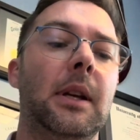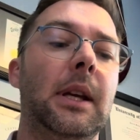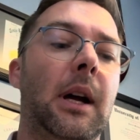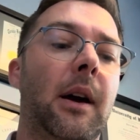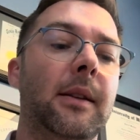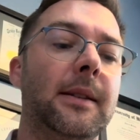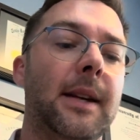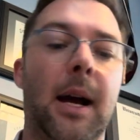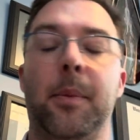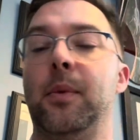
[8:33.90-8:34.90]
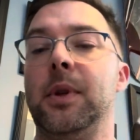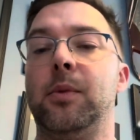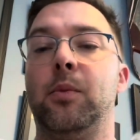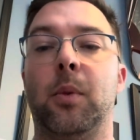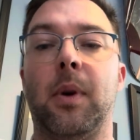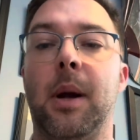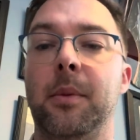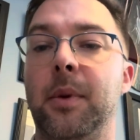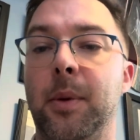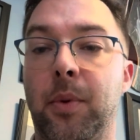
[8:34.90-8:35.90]
on the top, which will
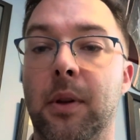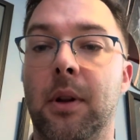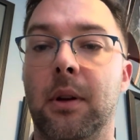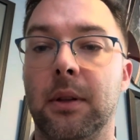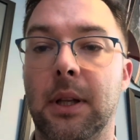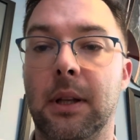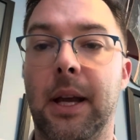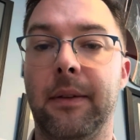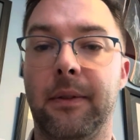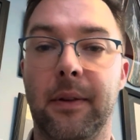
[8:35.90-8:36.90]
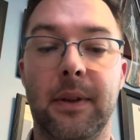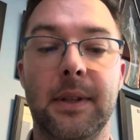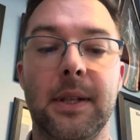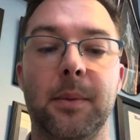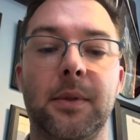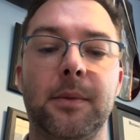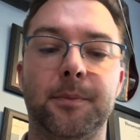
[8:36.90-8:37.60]
probably prolong the life of the tips.